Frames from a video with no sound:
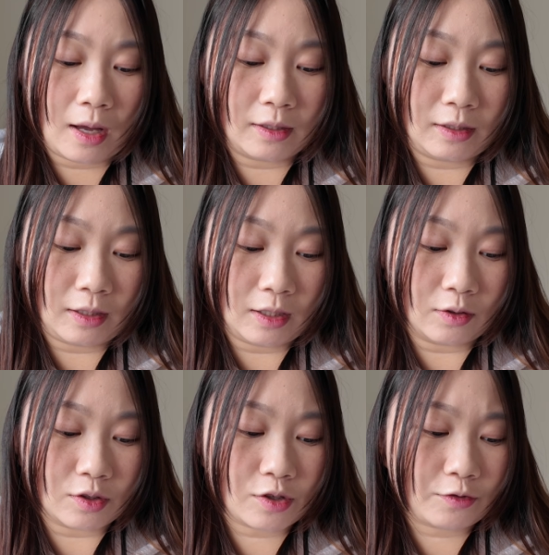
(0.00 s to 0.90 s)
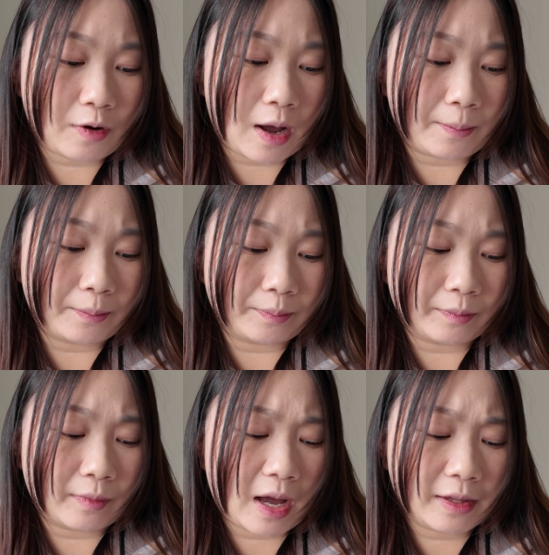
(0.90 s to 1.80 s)
needles
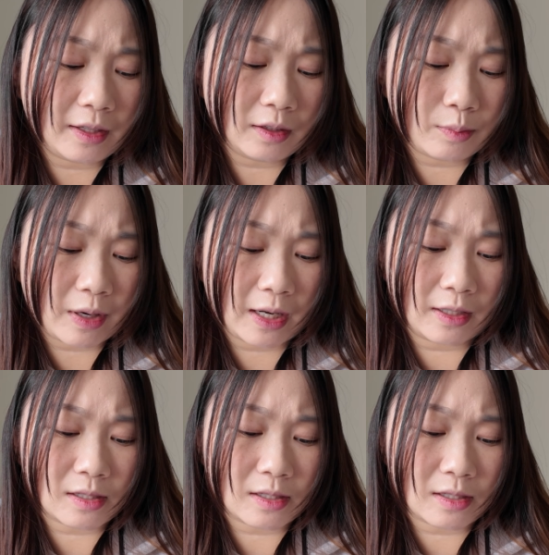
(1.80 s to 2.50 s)
from, I think the brand